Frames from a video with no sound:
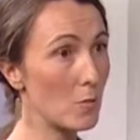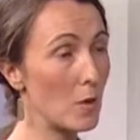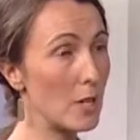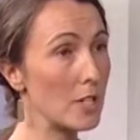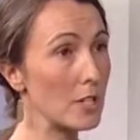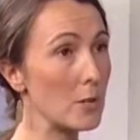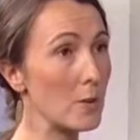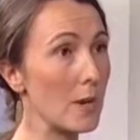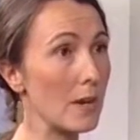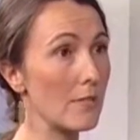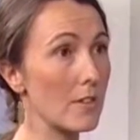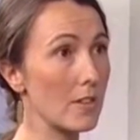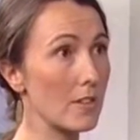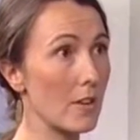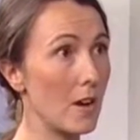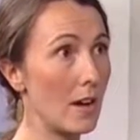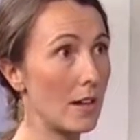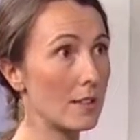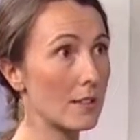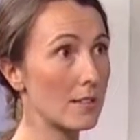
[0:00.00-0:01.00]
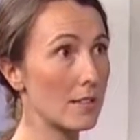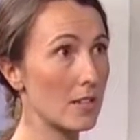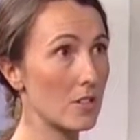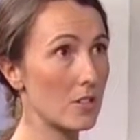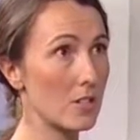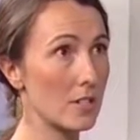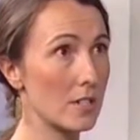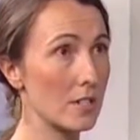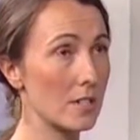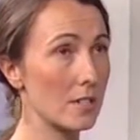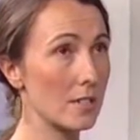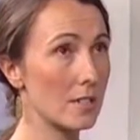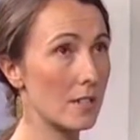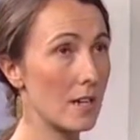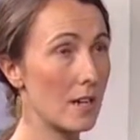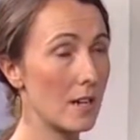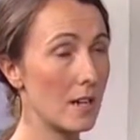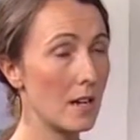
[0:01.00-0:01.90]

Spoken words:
when you have a thought such as,